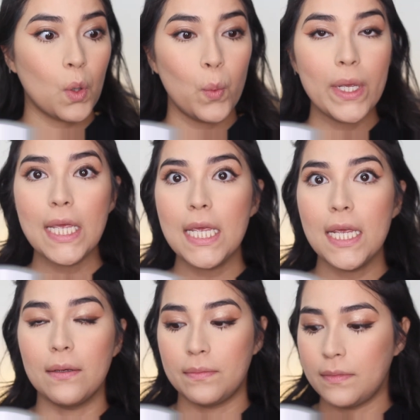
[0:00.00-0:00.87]

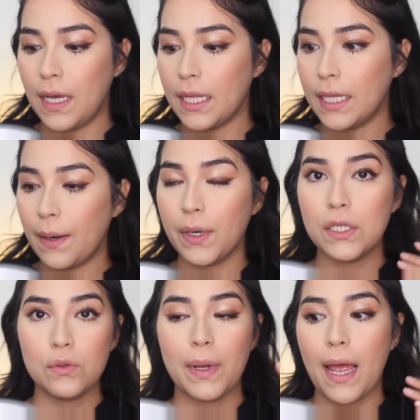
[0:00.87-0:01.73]
Whee! And then I'm gonna
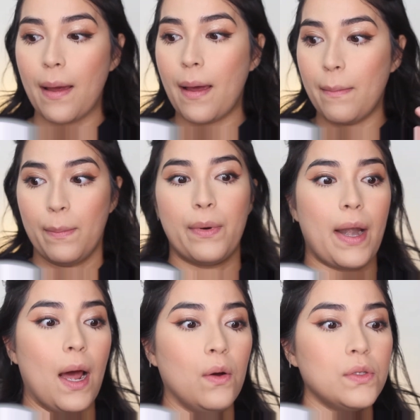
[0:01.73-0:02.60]
do my
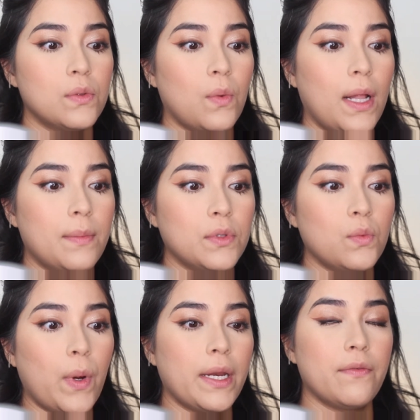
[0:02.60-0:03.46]
brows while
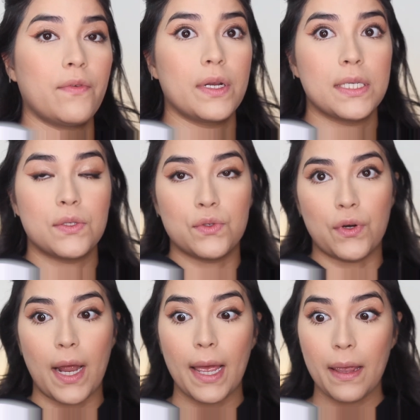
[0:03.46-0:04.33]
I'm waiting for this to
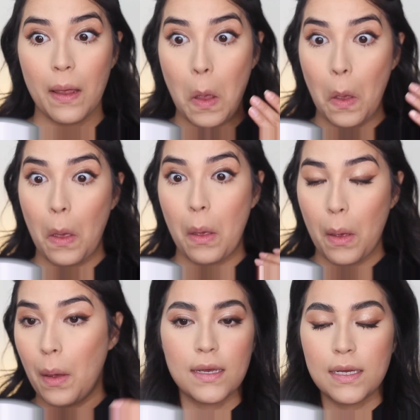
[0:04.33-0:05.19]
dry.
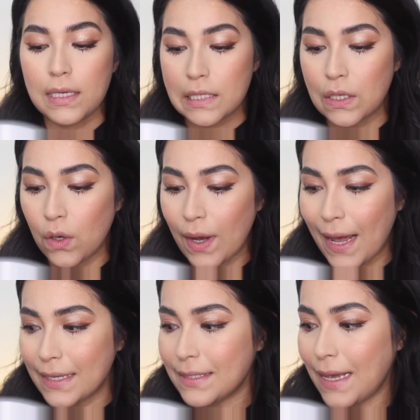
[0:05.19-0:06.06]
So
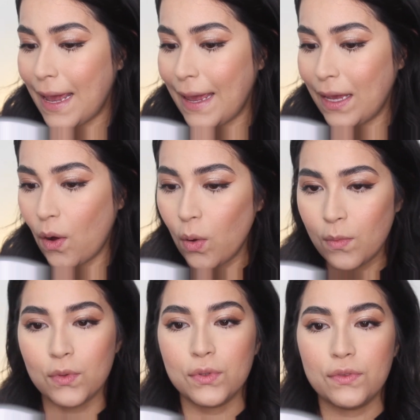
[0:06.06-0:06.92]
as a
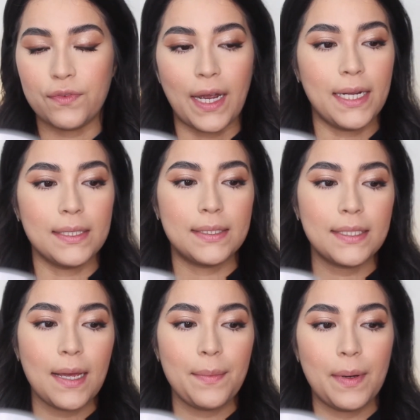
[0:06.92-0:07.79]
almost final
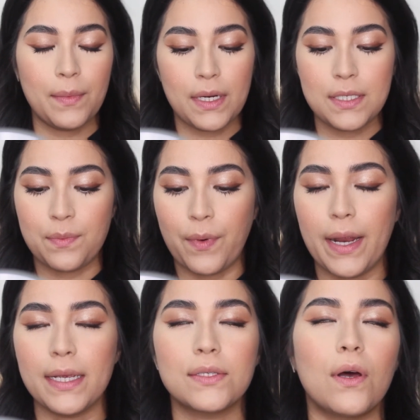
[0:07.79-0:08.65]
step, I'm gonna
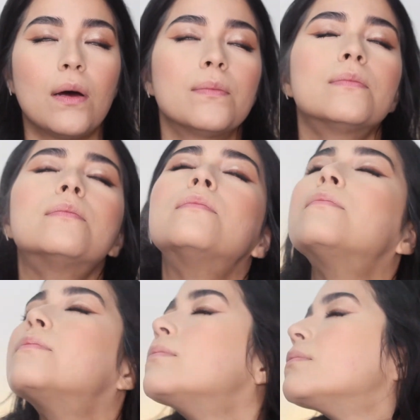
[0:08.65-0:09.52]
spray some
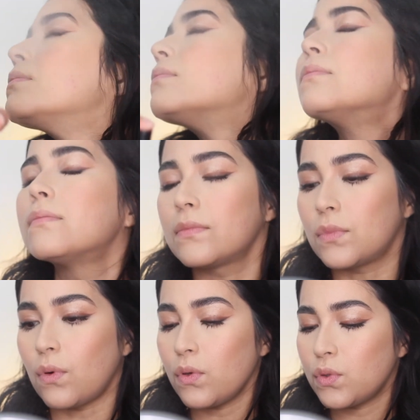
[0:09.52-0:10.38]

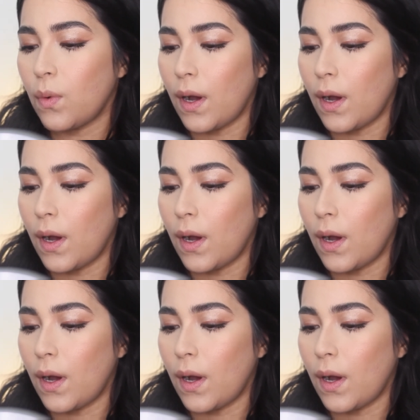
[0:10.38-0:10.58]
rose